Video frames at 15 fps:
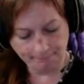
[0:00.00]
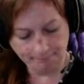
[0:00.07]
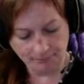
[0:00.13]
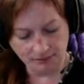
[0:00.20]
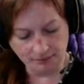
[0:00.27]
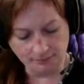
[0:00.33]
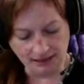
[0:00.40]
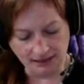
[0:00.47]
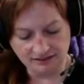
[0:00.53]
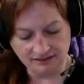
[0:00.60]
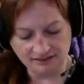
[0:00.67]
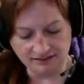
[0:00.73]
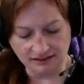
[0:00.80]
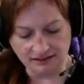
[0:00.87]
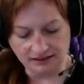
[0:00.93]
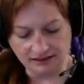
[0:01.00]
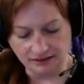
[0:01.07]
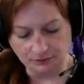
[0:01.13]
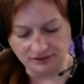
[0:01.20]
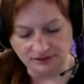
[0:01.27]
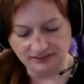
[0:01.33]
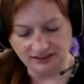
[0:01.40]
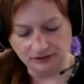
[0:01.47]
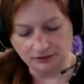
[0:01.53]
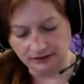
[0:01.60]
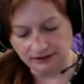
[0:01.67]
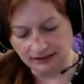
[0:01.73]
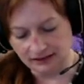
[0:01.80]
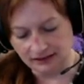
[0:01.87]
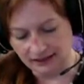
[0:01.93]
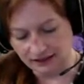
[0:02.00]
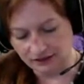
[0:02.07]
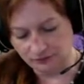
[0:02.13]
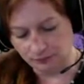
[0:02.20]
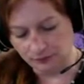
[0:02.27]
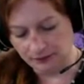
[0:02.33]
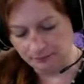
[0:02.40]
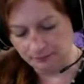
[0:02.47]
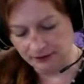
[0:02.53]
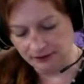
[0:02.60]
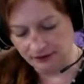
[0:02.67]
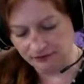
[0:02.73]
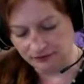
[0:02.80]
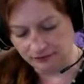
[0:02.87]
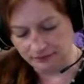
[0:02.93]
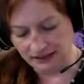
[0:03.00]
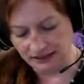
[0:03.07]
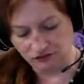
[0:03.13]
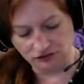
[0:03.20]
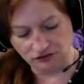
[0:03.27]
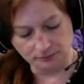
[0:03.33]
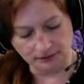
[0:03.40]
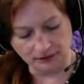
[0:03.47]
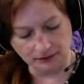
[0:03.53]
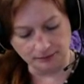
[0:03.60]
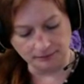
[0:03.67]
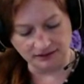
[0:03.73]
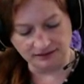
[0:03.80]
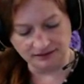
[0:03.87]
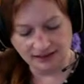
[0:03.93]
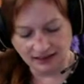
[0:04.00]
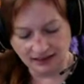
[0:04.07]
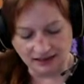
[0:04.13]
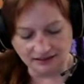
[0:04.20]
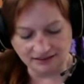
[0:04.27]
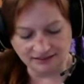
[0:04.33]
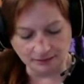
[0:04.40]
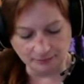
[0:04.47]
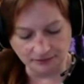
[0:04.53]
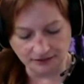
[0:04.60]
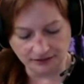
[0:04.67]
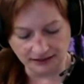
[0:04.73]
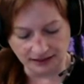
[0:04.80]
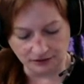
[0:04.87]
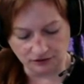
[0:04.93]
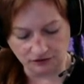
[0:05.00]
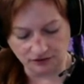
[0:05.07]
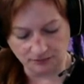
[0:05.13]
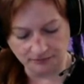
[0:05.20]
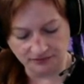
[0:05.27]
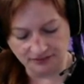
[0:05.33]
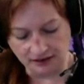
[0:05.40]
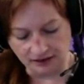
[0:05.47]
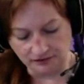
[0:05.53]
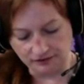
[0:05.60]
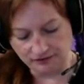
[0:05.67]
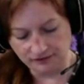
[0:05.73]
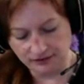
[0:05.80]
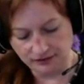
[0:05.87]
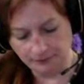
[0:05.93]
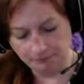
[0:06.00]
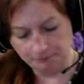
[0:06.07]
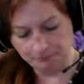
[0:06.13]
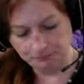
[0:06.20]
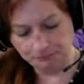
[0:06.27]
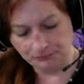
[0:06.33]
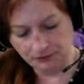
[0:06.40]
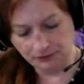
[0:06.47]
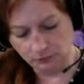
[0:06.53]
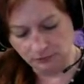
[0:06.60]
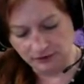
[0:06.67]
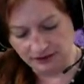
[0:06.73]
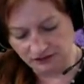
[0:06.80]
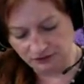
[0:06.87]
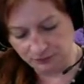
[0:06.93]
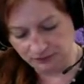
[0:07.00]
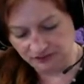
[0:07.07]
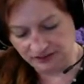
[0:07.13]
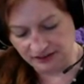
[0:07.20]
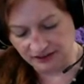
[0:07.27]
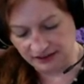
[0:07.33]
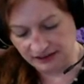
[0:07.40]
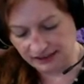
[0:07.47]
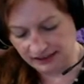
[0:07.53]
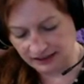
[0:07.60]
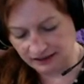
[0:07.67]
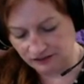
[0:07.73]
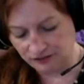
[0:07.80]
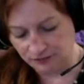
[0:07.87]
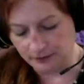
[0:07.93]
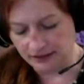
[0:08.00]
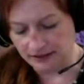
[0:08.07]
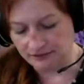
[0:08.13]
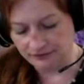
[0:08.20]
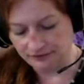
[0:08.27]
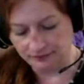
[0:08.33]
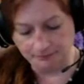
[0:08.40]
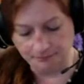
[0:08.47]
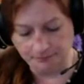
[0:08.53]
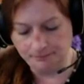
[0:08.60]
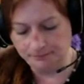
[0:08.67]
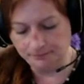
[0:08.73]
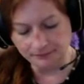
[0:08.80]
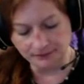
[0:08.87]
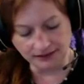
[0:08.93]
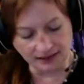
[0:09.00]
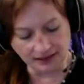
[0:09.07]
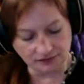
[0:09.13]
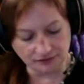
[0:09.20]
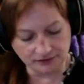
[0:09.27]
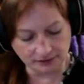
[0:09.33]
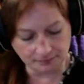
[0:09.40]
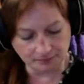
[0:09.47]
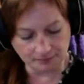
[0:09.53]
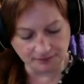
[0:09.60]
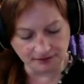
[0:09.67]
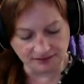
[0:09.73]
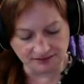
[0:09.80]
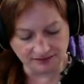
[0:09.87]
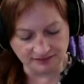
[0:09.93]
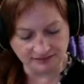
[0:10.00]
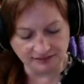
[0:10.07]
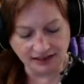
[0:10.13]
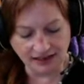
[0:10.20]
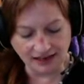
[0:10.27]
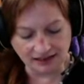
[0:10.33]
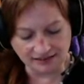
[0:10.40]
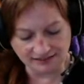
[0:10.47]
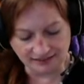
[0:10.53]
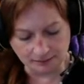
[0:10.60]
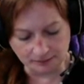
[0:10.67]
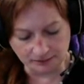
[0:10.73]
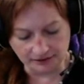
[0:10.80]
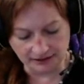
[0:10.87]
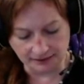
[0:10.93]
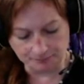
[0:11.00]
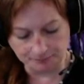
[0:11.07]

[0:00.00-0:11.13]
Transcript: The man decided he would secretly collect one part from each department and assemble the carriage himself. When this was done, he and his wife gathered up the pieces and assembled it.